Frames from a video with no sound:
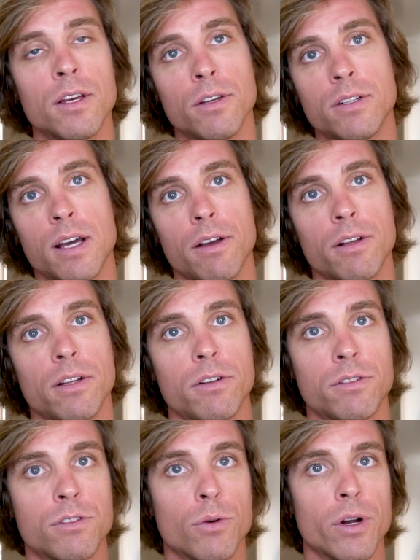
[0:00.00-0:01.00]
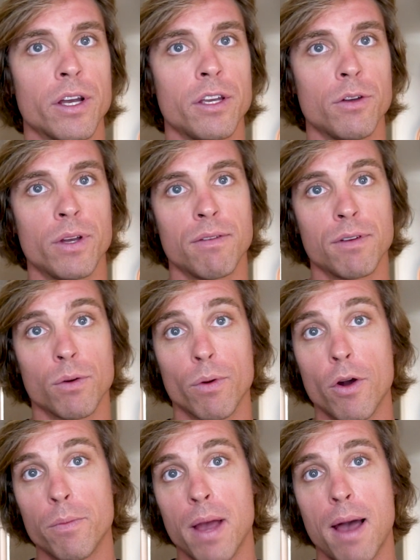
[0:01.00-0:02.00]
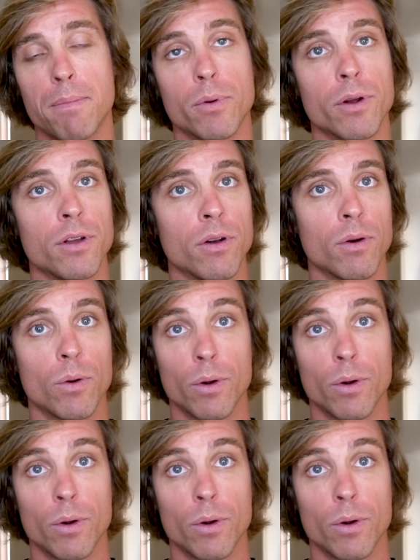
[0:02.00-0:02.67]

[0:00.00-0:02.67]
you tell your little story, you give your roadmap or your